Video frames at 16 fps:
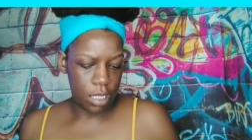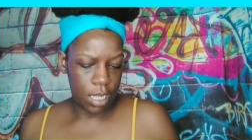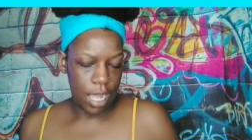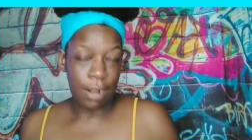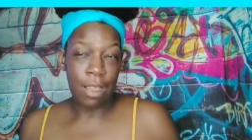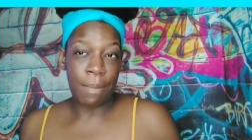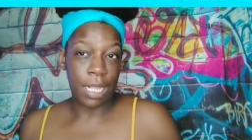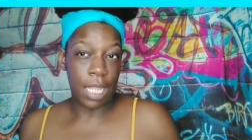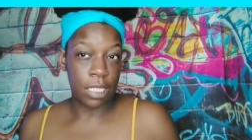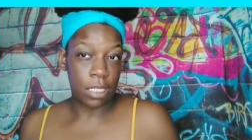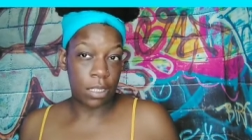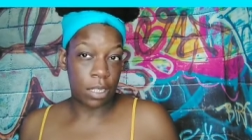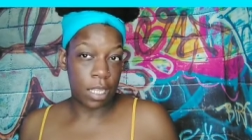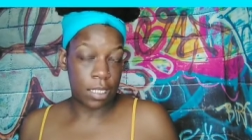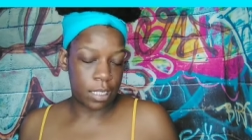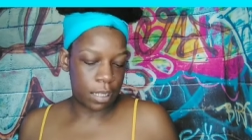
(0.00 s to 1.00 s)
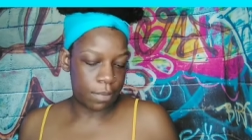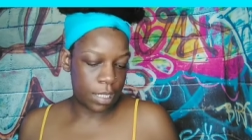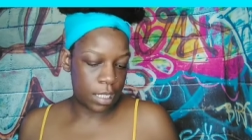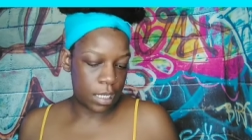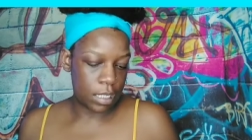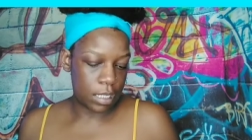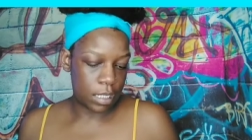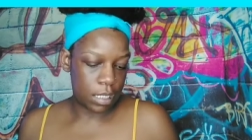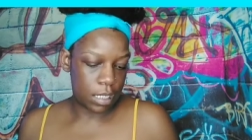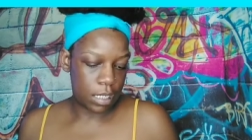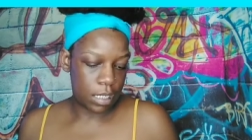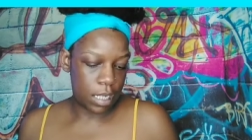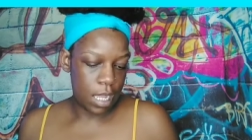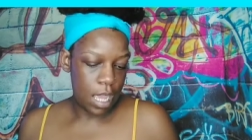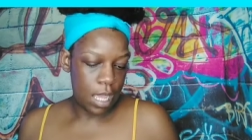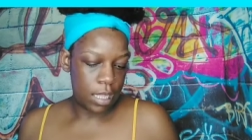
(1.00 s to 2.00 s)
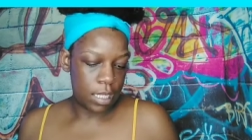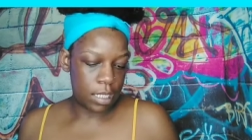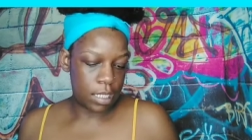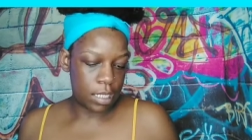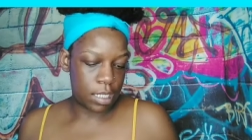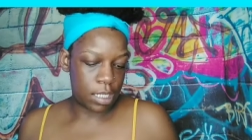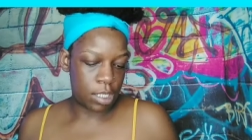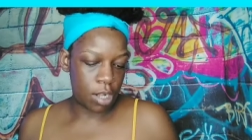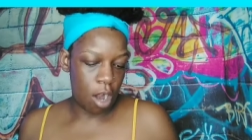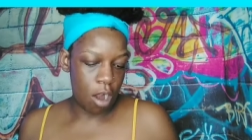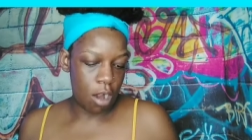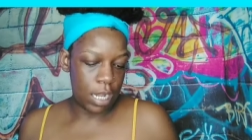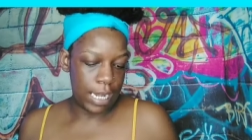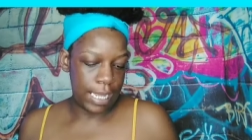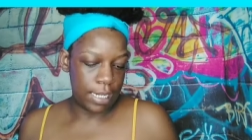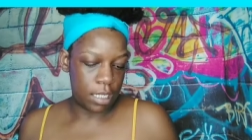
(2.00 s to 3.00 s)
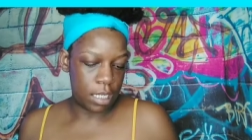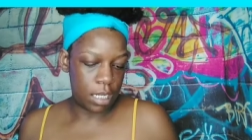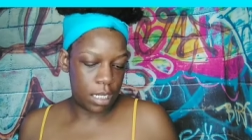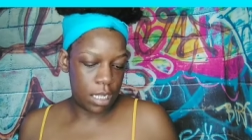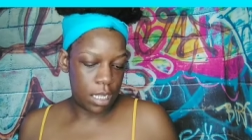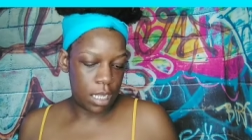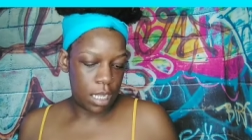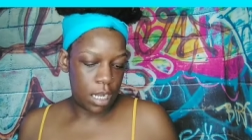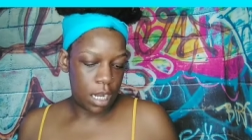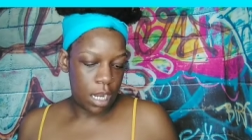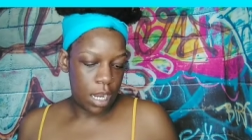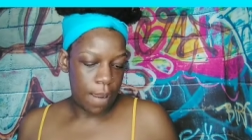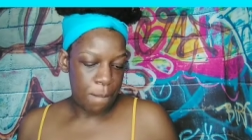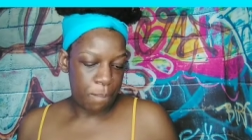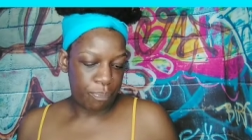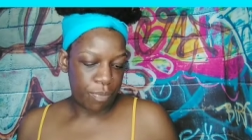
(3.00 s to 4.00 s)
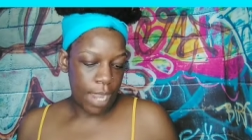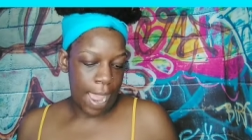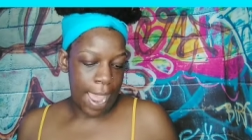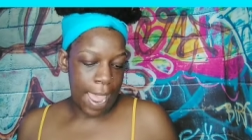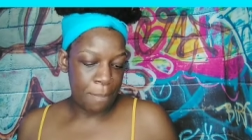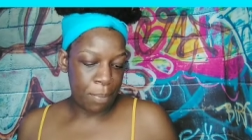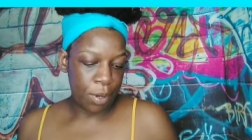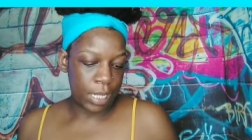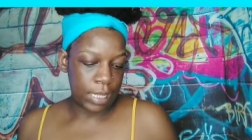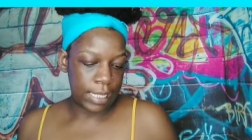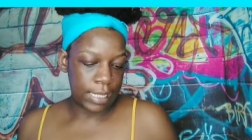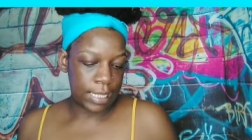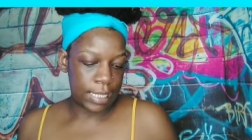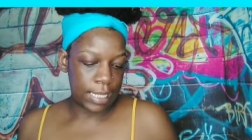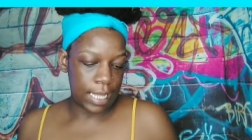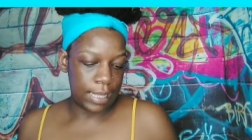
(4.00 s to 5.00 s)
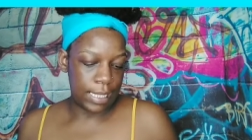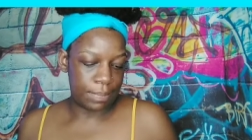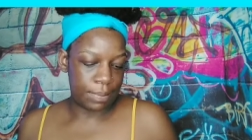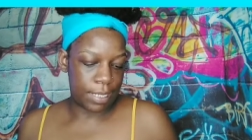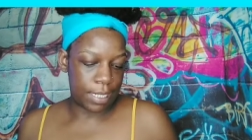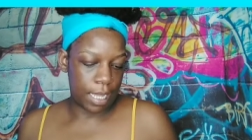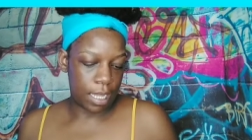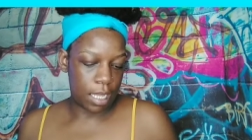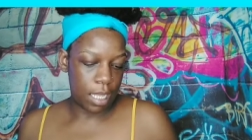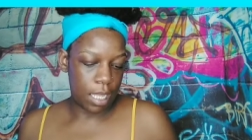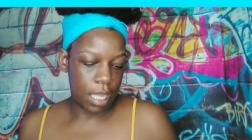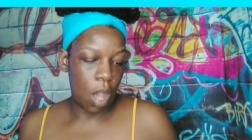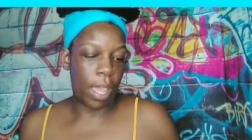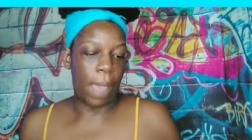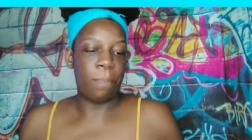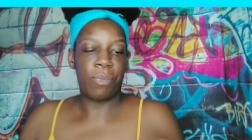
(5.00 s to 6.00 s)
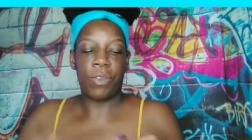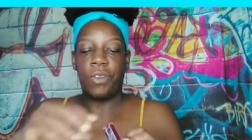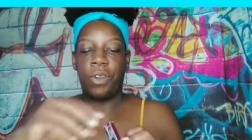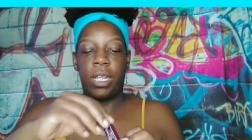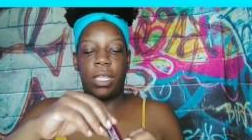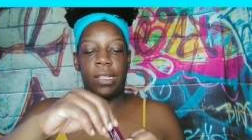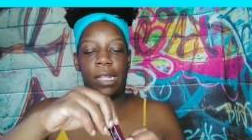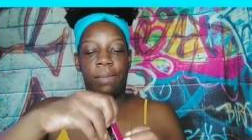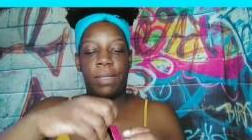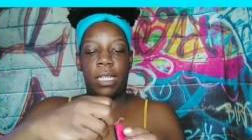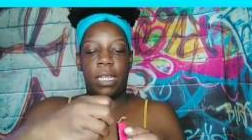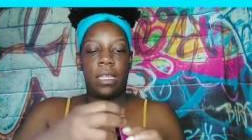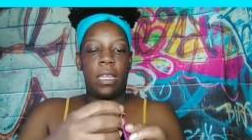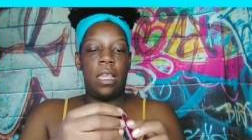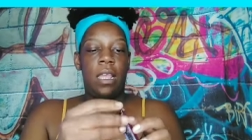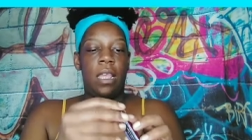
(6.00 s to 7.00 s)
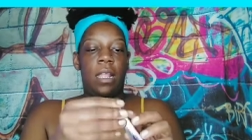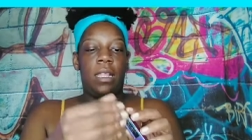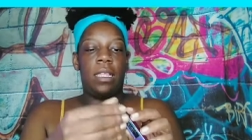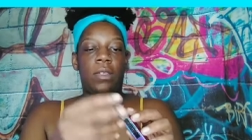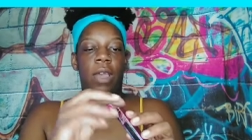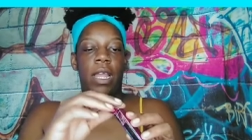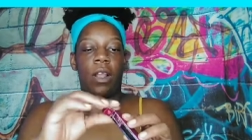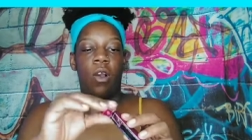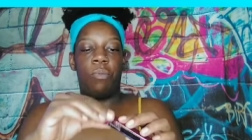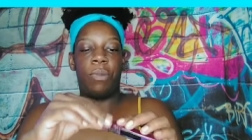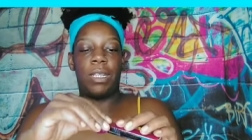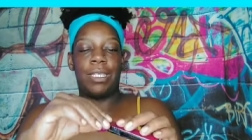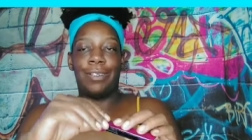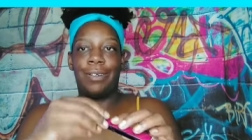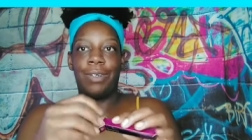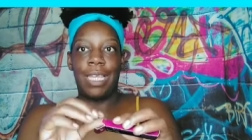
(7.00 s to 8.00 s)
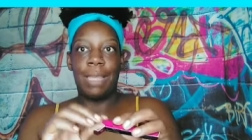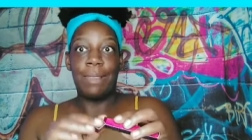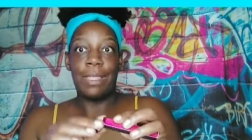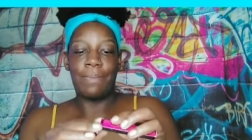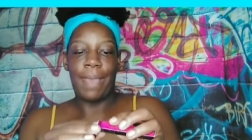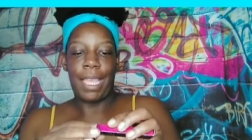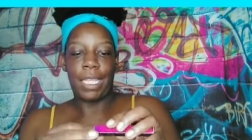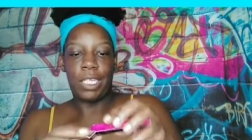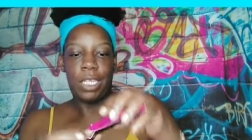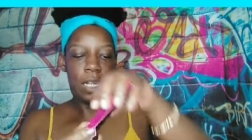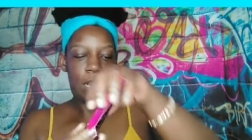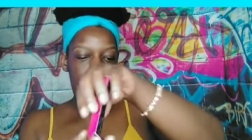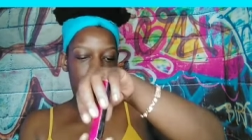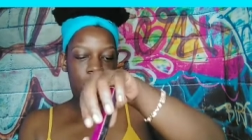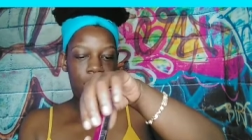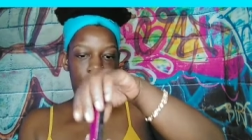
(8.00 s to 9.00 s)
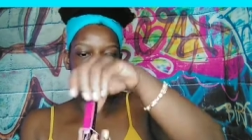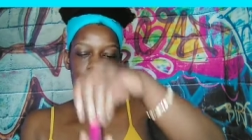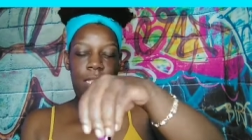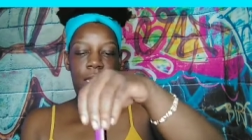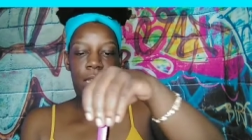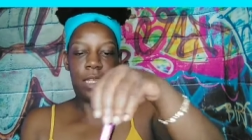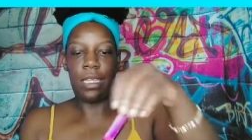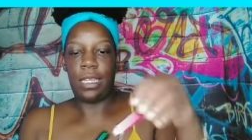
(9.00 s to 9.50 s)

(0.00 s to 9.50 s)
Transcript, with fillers: I don't have my glasses on, y'all, so give me, this is Starlit Hyper Glitz lipstick. Okay, so it is a lipstick. Let's go ahead and open this. Don't I keep this packaging? I don't know. Let's see.